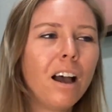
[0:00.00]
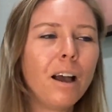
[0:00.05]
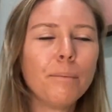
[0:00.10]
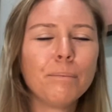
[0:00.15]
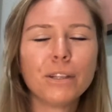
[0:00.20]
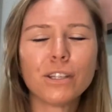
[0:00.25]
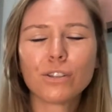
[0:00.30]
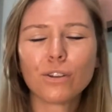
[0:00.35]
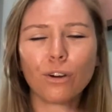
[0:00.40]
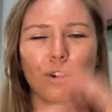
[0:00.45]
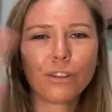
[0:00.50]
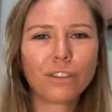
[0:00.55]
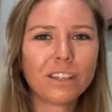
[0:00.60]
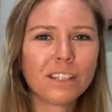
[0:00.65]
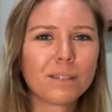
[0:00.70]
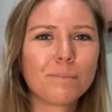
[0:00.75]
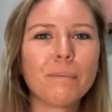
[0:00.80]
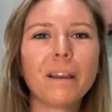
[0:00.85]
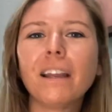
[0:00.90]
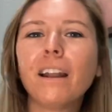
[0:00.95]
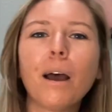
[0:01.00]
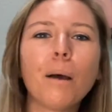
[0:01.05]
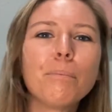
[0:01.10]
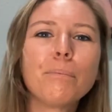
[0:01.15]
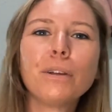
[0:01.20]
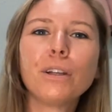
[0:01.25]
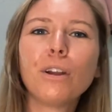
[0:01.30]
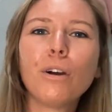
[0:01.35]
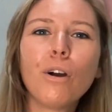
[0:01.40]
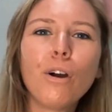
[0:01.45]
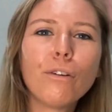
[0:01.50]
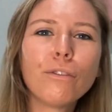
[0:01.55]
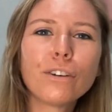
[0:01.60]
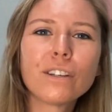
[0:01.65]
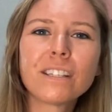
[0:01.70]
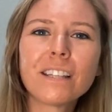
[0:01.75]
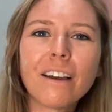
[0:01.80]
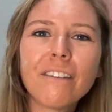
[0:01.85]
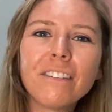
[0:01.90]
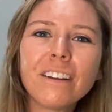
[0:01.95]
This earth is made up, you know, over
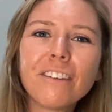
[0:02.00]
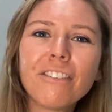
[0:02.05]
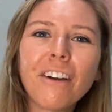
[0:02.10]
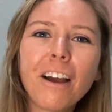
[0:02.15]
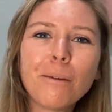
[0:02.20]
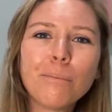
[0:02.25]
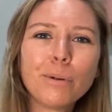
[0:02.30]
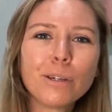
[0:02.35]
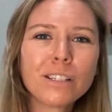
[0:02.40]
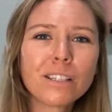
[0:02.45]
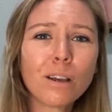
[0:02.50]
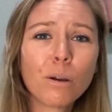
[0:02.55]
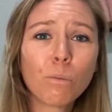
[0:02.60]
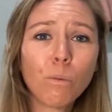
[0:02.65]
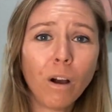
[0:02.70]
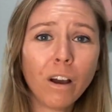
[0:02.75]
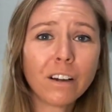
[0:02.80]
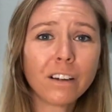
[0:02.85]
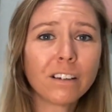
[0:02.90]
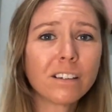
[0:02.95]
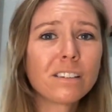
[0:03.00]
75% water.